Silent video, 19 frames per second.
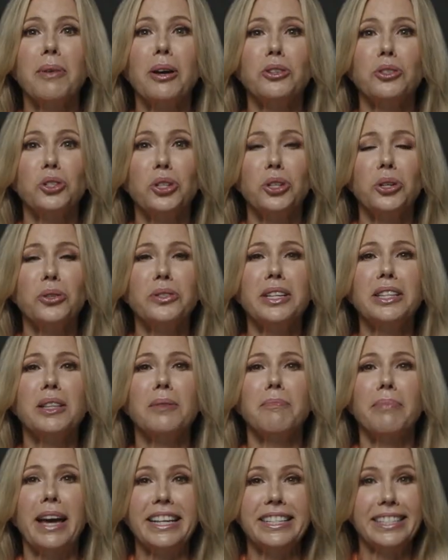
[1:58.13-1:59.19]
about choosing
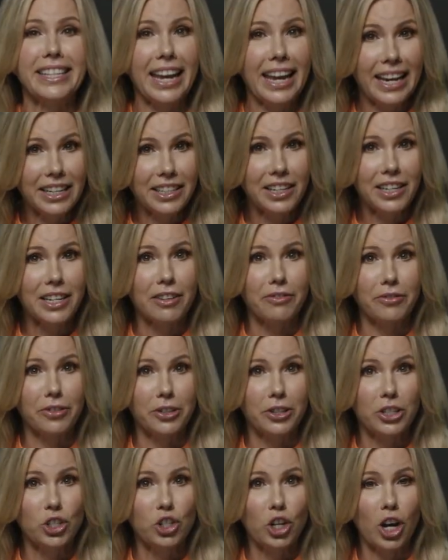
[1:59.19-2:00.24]
the best candidate
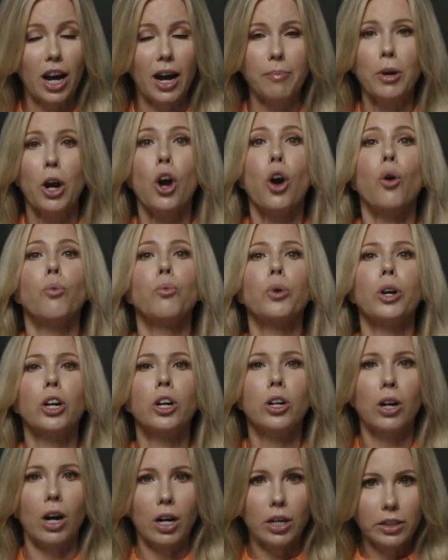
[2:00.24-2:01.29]
for the job,
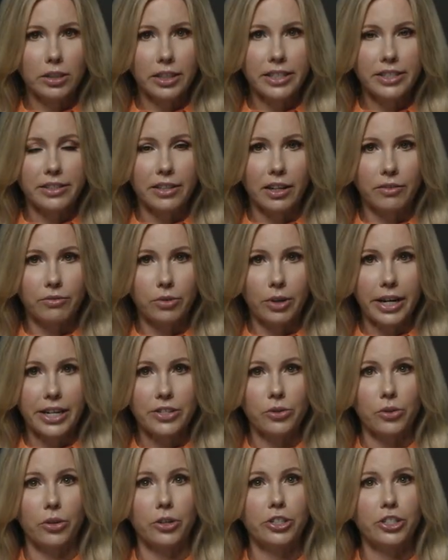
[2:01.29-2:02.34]
regardless of
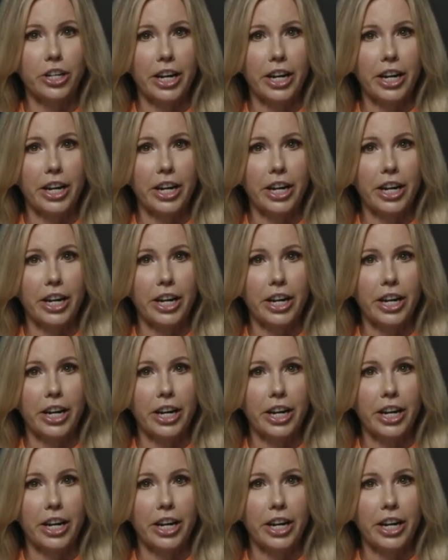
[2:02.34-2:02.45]
race or